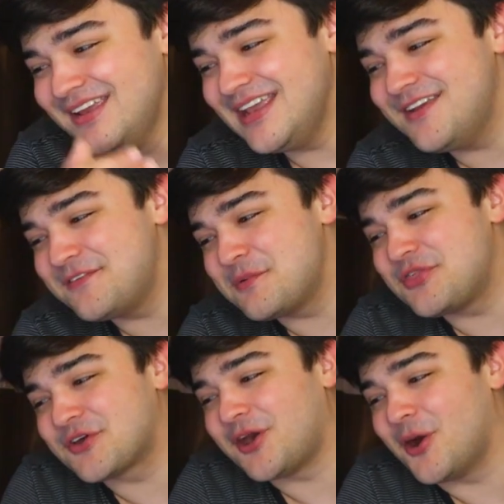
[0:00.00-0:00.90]
Even
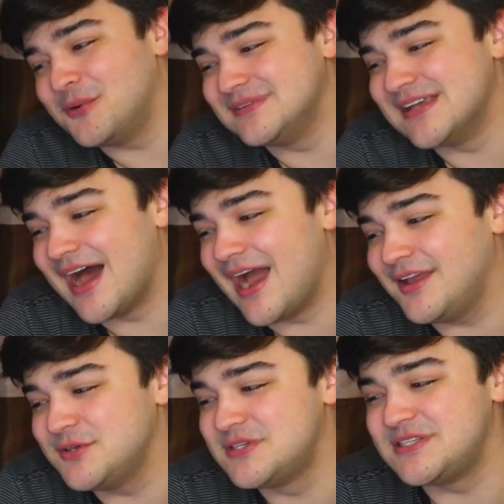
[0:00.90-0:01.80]
with a coat and tie,
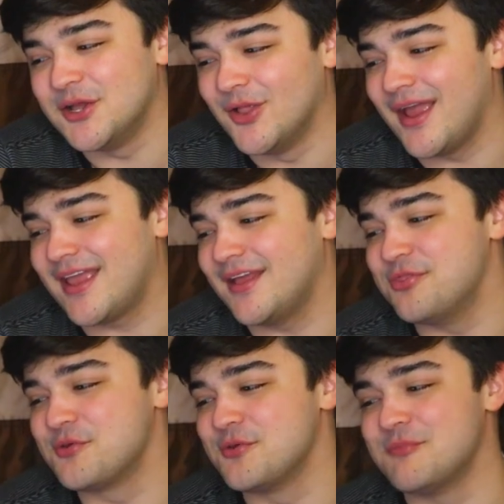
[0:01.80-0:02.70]
you still ain't
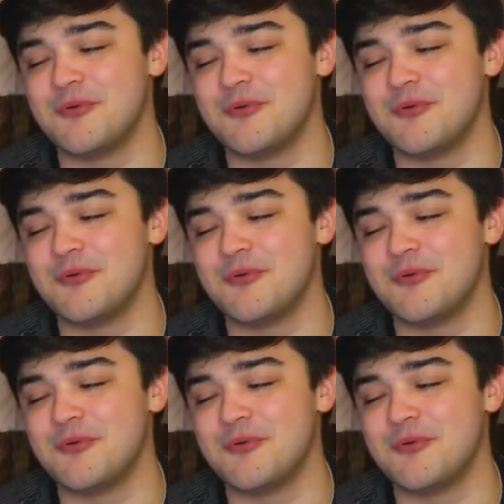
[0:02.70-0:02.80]
getting through the